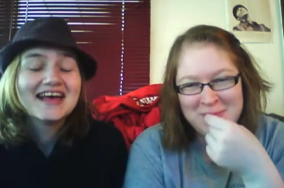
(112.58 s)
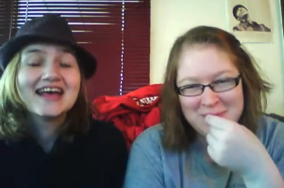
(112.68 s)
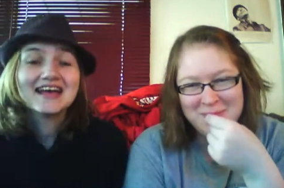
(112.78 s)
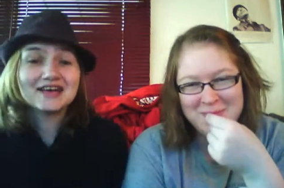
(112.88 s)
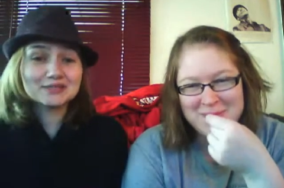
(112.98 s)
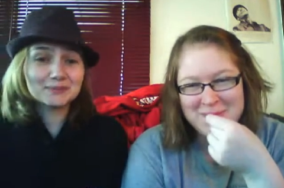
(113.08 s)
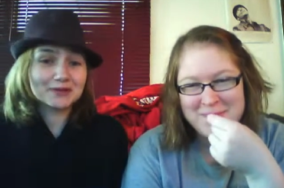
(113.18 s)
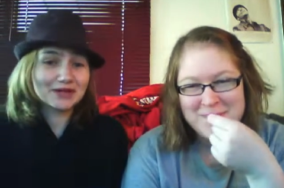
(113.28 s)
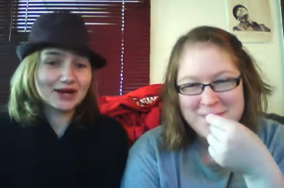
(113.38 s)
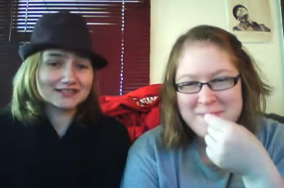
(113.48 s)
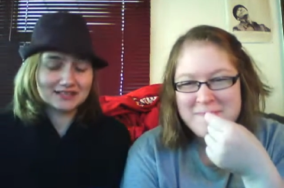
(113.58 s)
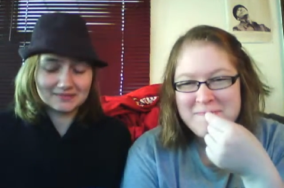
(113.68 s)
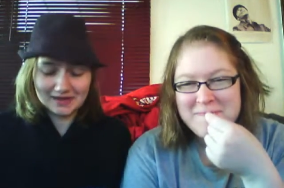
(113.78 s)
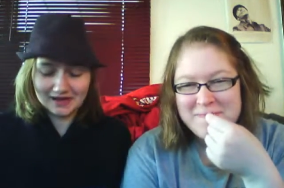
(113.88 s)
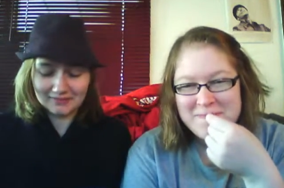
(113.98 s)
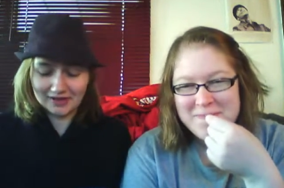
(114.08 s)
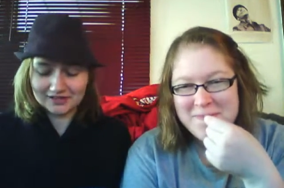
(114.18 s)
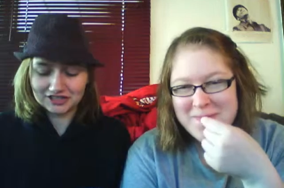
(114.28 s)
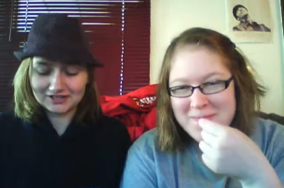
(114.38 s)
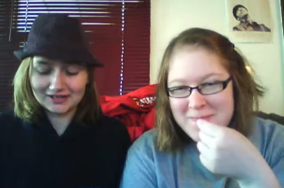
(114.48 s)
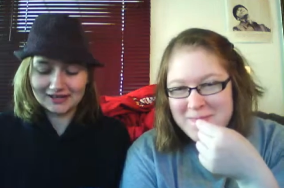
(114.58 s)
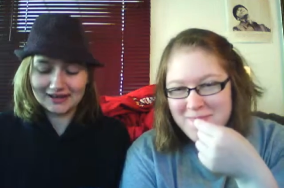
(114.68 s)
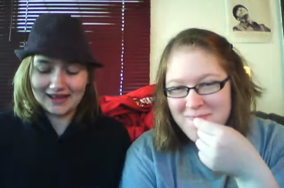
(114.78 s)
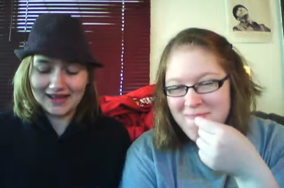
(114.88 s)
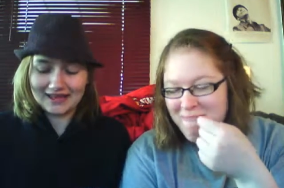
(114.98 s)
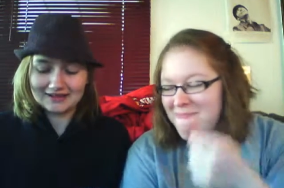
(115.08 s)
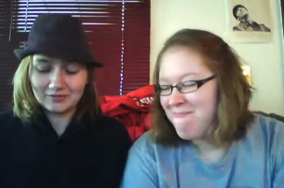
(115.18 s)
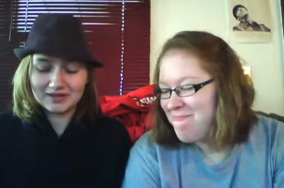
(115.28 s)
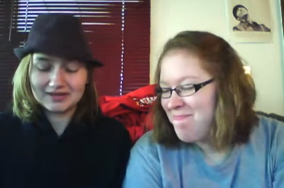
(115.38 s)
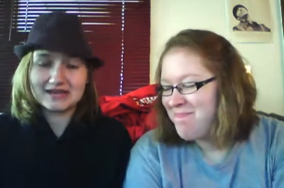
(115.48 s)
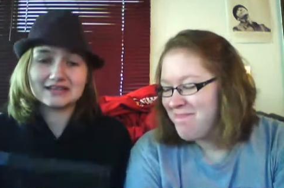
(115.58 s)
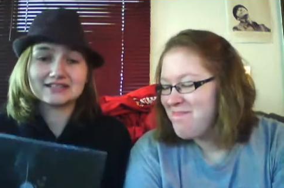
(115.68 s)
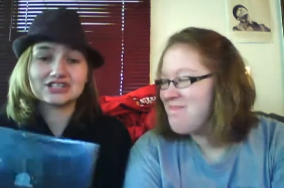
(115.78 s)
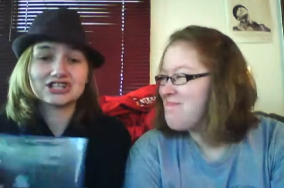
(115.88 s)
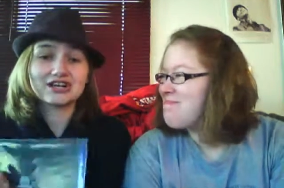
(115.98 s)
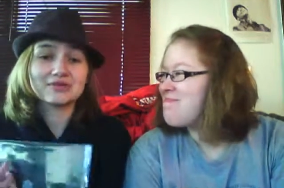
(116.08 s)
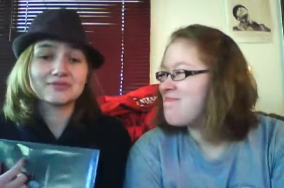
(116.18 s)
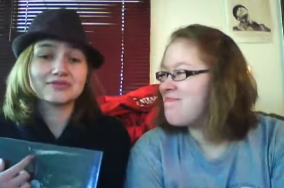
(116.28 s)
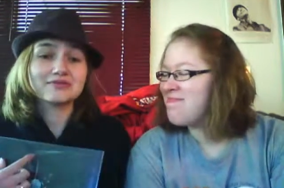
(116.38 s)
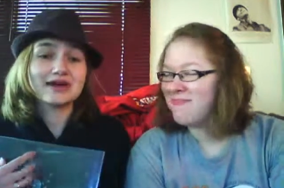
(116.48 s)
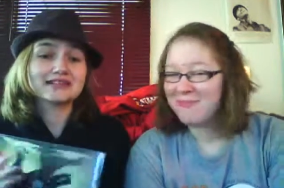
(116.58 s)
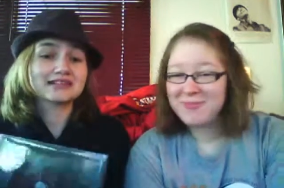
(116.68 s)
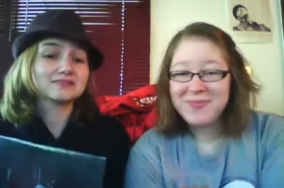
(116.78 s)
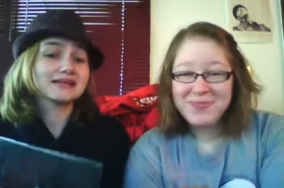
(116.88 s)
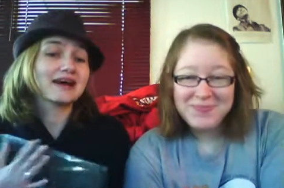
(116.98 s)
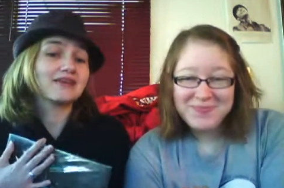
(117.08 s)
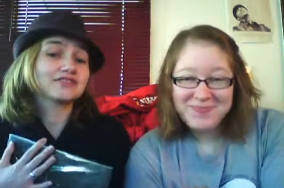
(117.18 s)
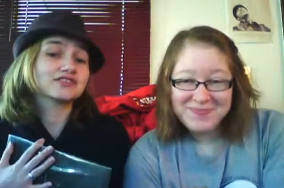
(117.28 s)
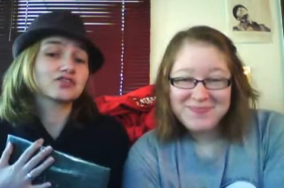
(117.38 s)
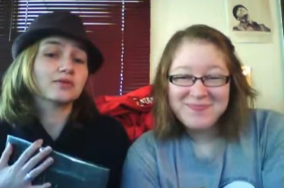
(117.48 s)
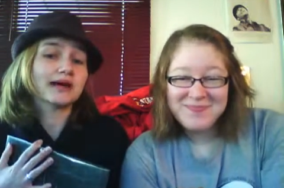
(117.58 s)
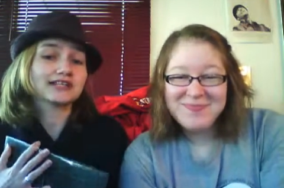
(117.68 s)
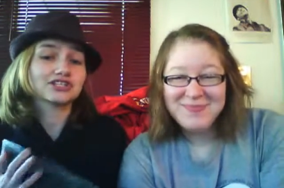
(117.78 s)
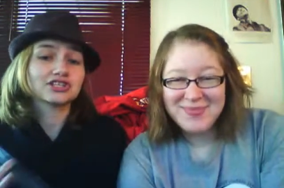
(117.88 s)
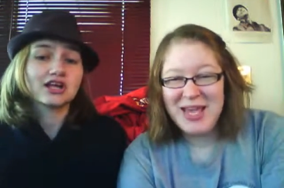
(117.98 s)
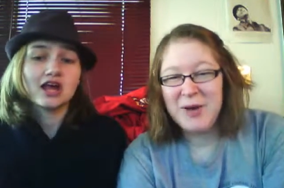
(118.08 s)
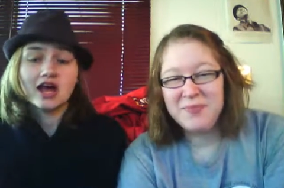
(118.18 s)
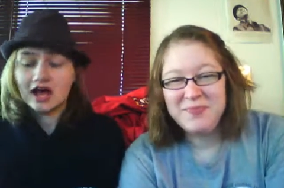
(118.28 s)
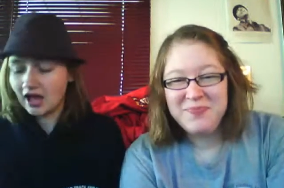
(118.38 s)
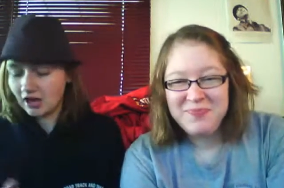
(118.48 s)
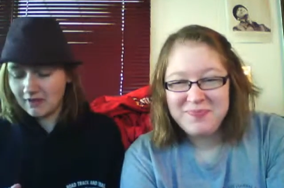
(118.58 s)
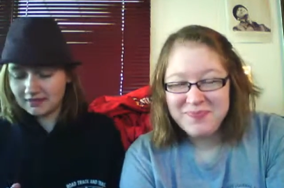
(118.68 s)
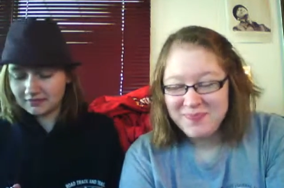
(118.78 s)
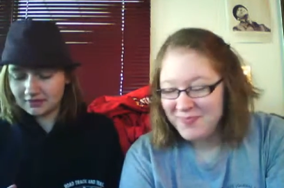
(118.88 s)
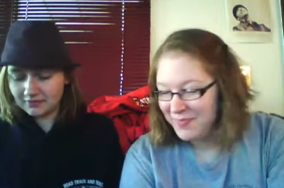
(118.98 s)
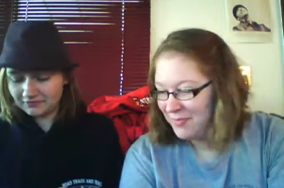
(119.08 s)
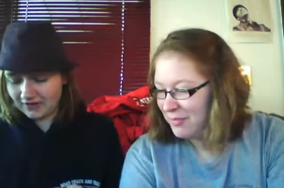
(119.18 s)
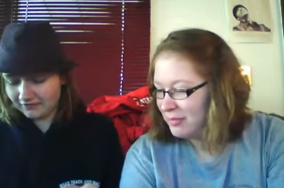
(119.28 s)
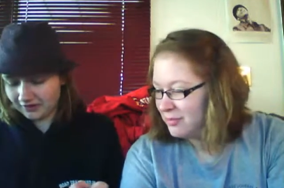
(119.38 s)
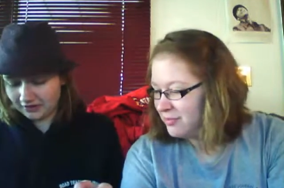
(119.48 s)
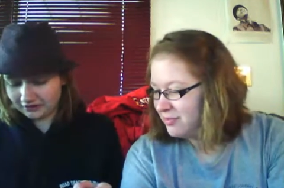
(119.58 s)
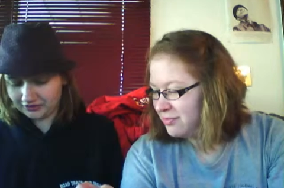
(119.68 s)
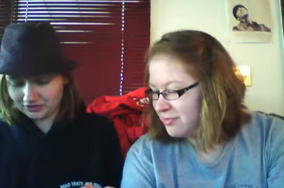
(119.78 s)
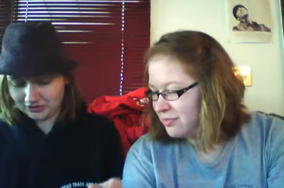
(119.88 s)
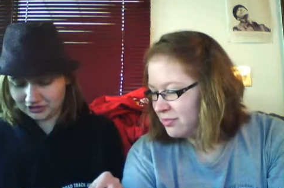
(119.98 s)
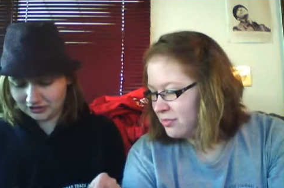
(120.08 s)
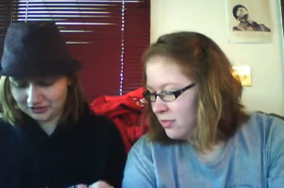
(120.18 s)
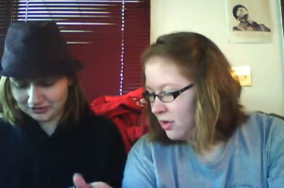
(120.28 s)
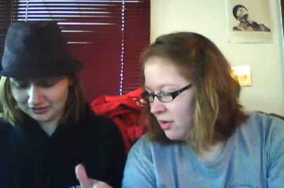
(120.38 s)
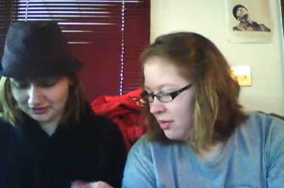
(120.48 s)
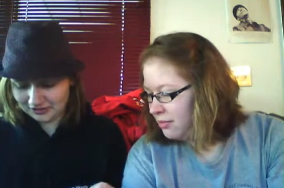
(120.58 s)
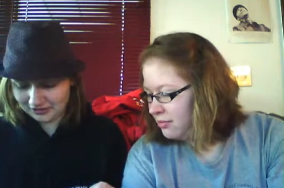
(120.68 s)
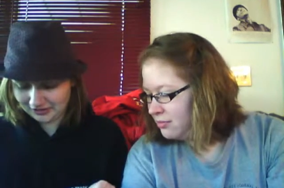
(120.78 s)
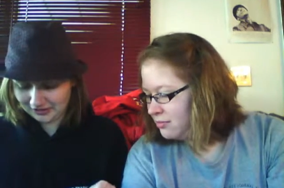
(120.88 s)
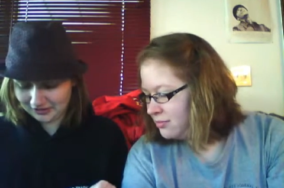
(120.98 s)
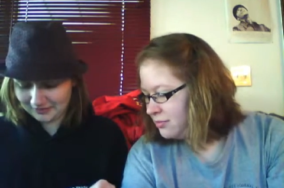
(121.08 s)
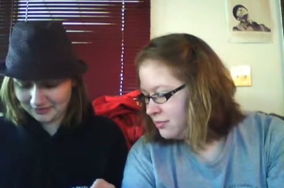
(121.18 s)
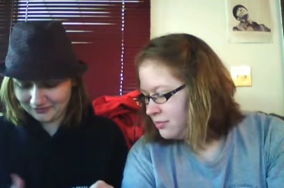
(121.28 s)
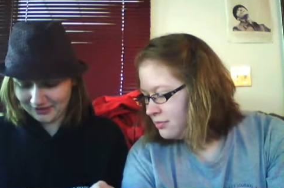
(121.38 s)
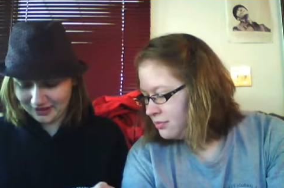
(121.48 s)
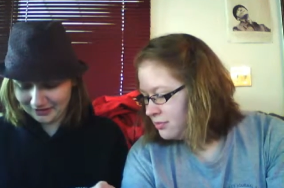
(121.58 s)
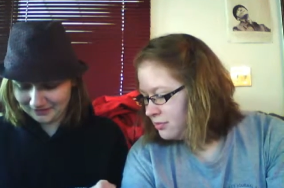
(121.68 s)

Speaker 1: It's pretty awesome, and I'm glad she did it. And we needed to share it with you guys because we love it so much. Yep. Um, I think my favorite illustration in here, I'm gonna find